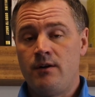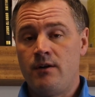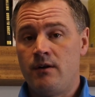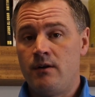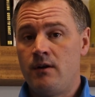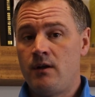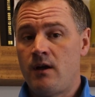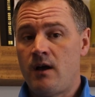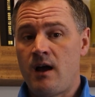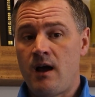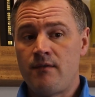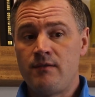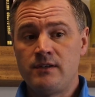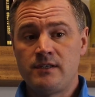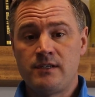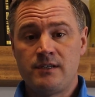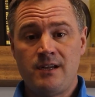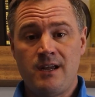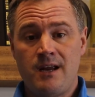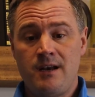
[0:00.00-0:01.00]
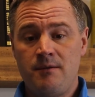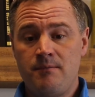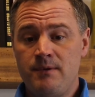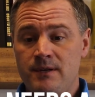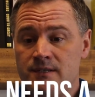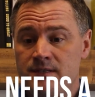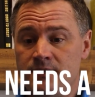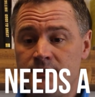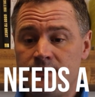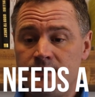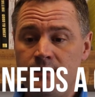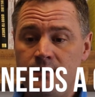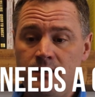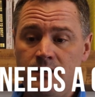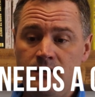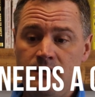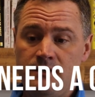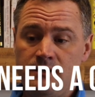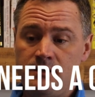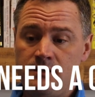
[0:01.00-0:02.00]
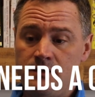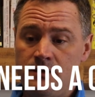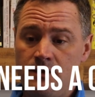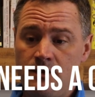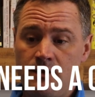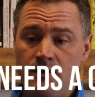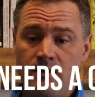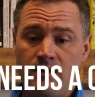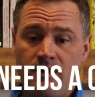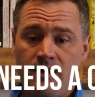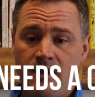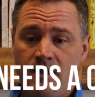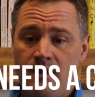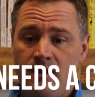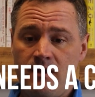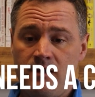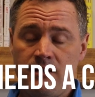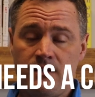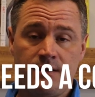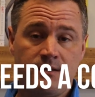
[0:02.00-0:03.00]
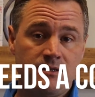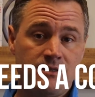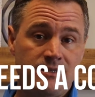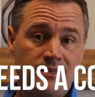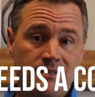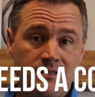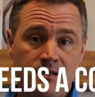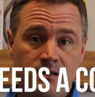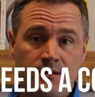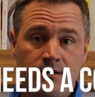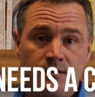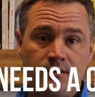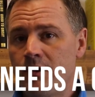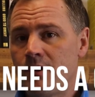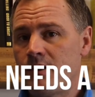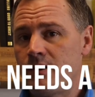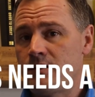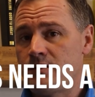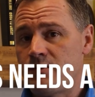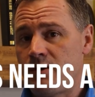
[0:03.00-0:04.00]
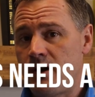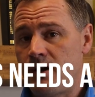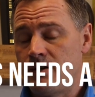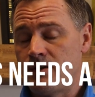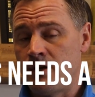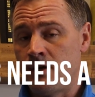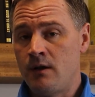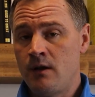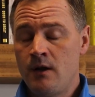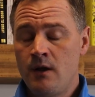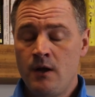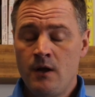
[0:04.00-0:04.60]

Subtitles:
Obviously any business needs a consistent marketing strategy.